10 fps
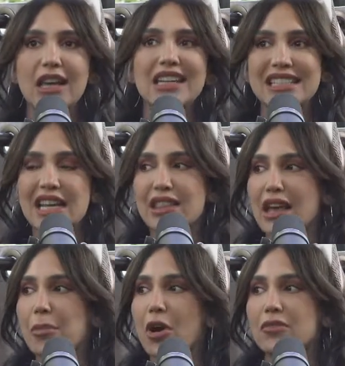contain
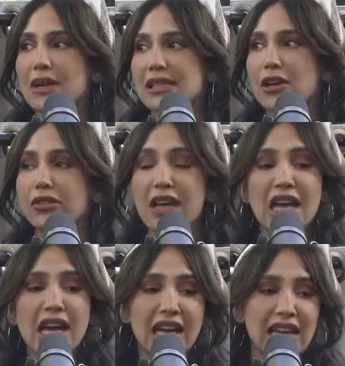that part of myself.
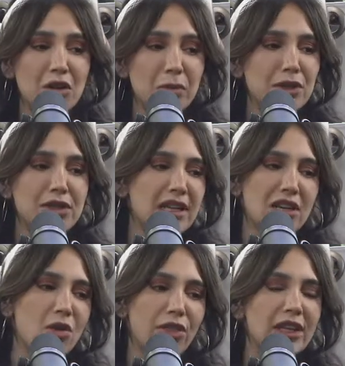And I uploaded
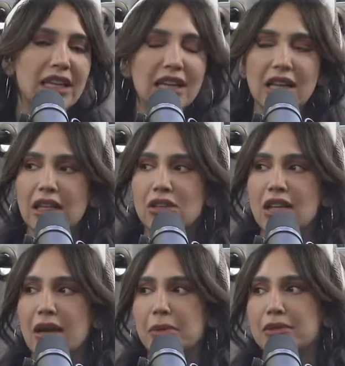it not thinking anything
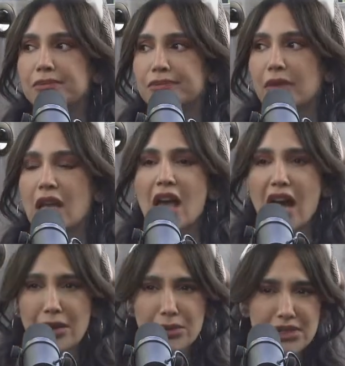could happen.
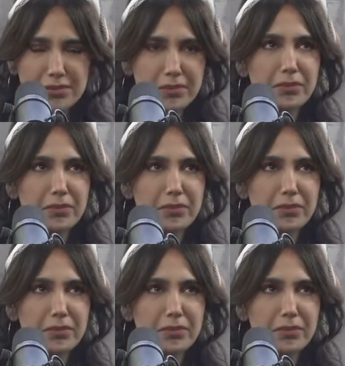I was